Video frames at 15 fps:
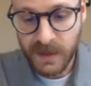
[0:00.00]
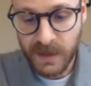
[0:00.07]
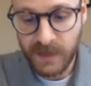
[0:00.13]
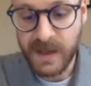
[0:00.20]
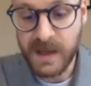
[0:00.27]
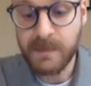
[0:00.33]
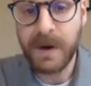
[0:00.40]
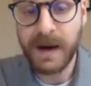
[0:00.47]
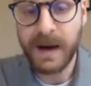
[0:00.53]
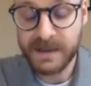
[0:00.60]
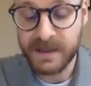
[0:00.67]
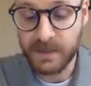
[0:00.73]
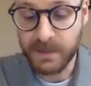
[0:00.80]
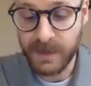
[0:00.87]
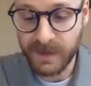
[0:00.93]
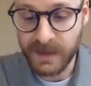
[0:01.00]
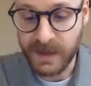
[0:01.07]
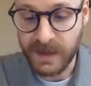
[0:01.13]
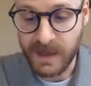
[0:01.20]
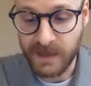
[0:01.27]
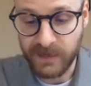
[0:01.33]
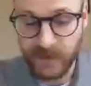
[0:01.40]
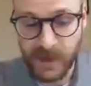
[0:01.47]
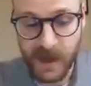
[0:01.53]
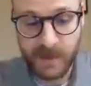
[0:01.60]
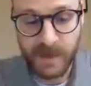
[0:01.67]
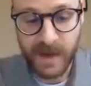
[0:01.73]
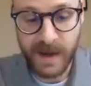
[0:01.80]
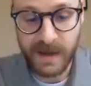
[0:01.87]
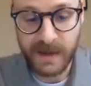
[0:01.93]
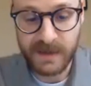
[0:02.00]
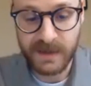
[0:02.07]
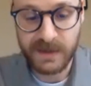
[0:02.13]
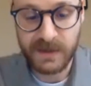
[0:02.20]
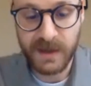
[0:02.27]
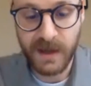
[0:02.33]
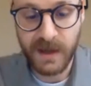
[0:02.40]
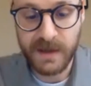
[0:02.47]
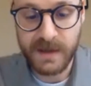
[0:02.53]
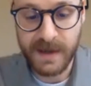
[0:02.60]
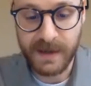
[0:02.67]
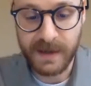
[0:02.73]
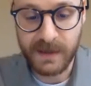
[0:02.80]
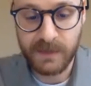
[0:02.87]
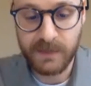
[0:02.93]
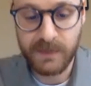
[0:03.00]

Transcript: of the impossibility of accommodating such contact